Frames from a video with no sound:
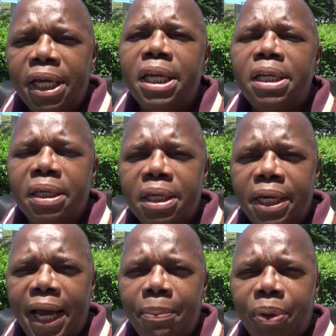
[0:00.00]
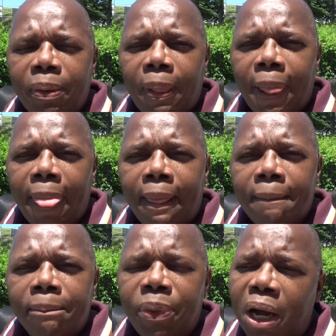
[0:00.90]
Anything can
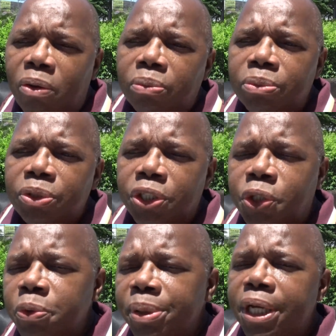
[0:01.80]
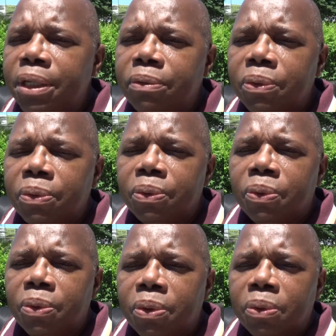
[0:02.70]
happen. Now, the two men
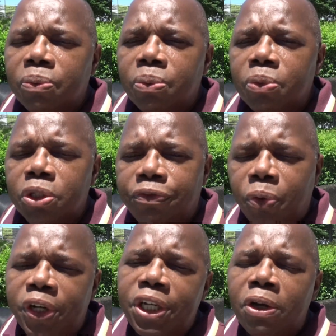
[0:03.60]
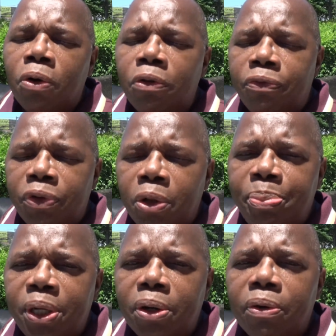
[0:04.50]
was a 40-year-old
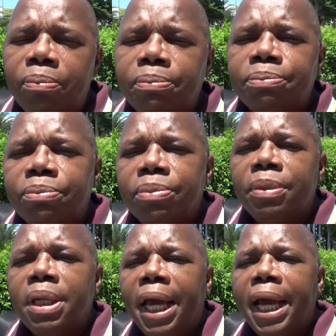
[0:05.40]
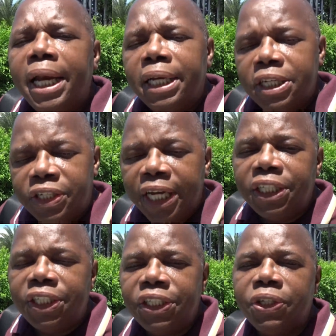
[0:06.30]
Filipino and his
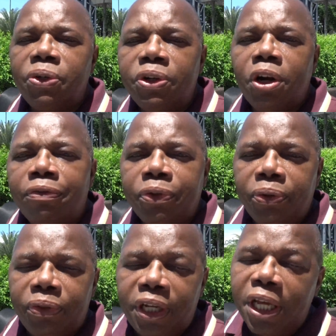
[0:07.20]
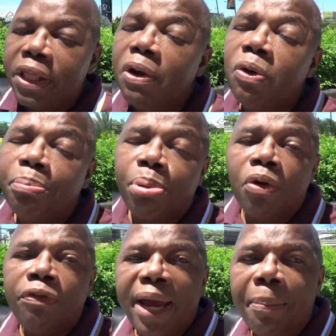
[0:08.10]
18-year-old nephew. They were
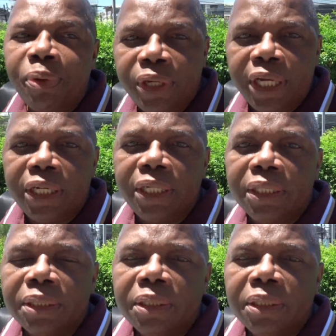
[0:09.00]
both apprehended